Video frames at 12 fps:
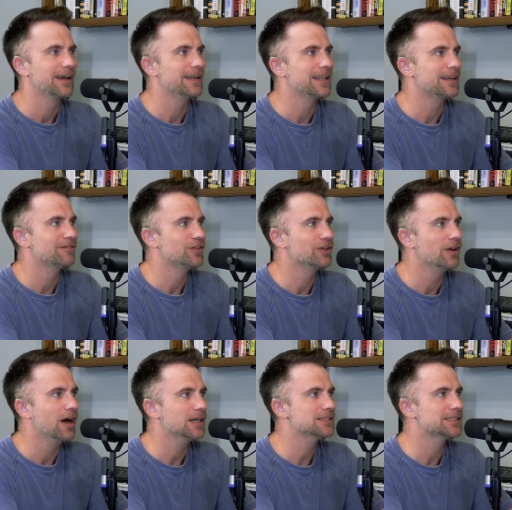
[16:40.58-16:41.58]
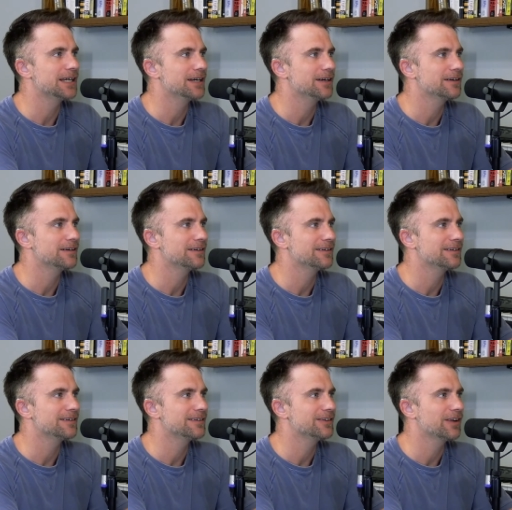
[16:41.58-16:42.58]
And then if you're not scared,
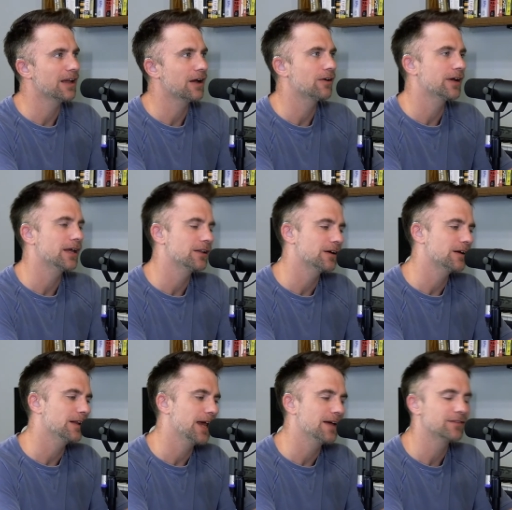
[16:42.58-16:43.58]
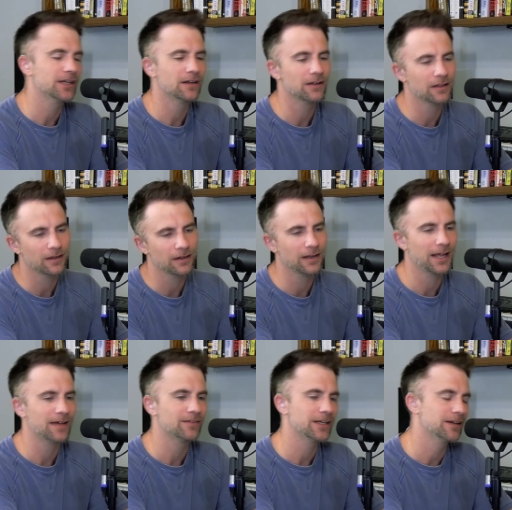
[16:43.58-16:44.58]
you're like, okay, they're going to laugh here, they're going to
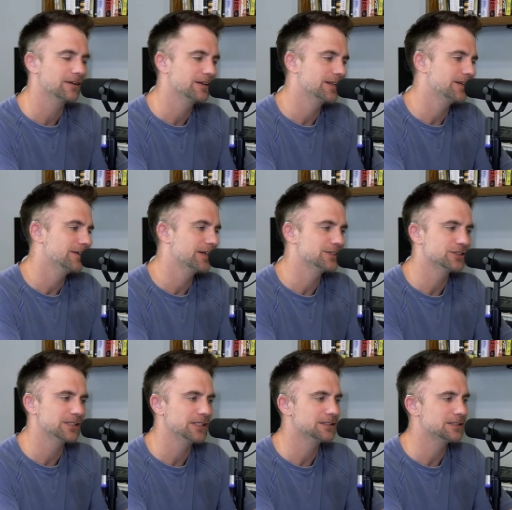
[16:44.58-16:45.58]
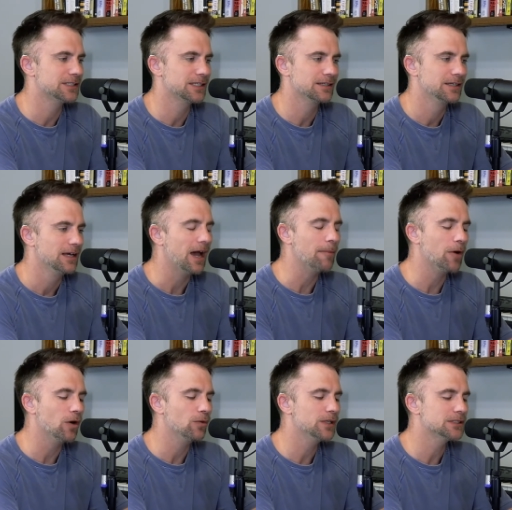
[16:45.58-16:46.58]
laugh here. And then you can just easily, I'm
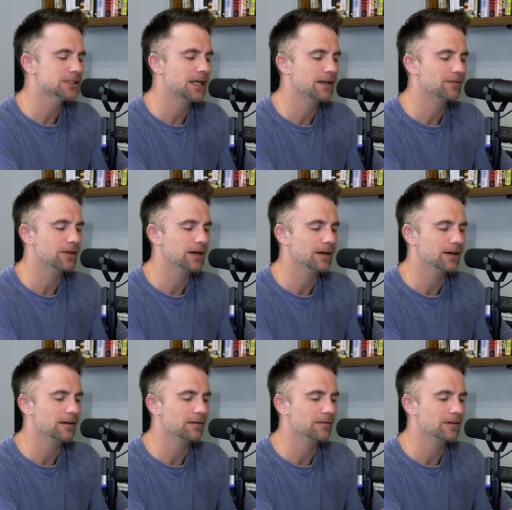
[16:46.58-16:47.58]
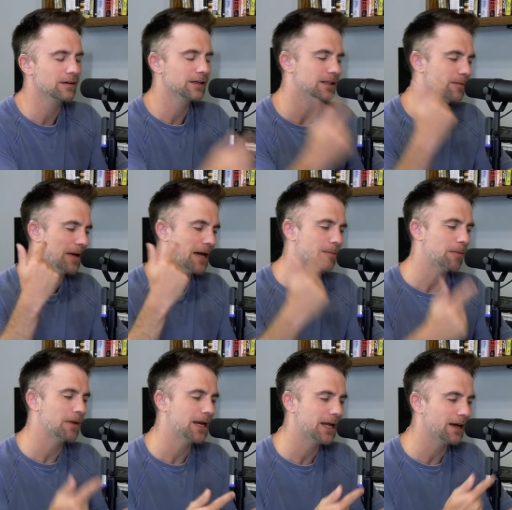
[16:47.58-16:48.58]
always kind of, in the back of my
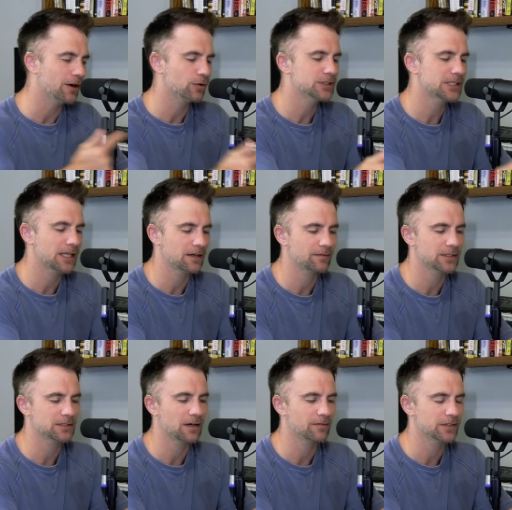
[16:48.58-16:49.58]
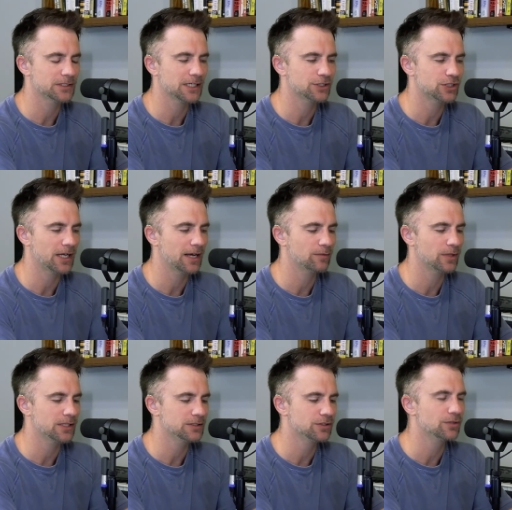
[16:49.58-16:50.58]
mind, I always think of this conversation I had with
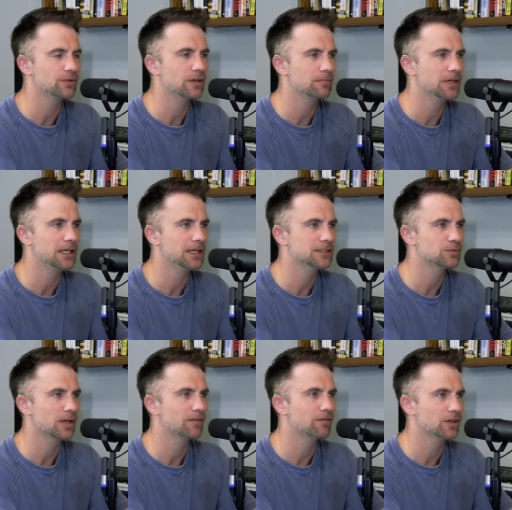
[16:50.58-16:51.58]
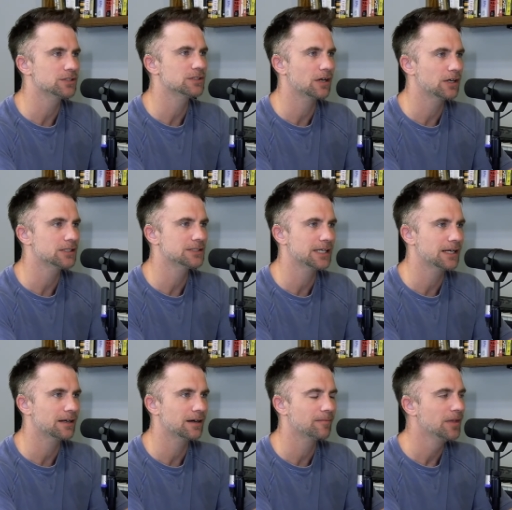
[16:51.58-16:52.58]
these two comedians when I first started
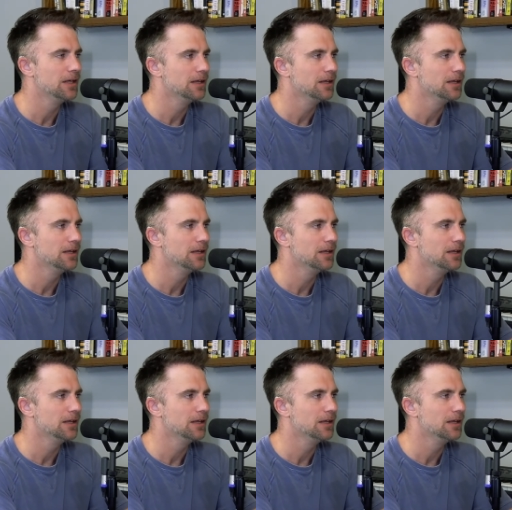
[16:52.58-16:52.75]
stand-up.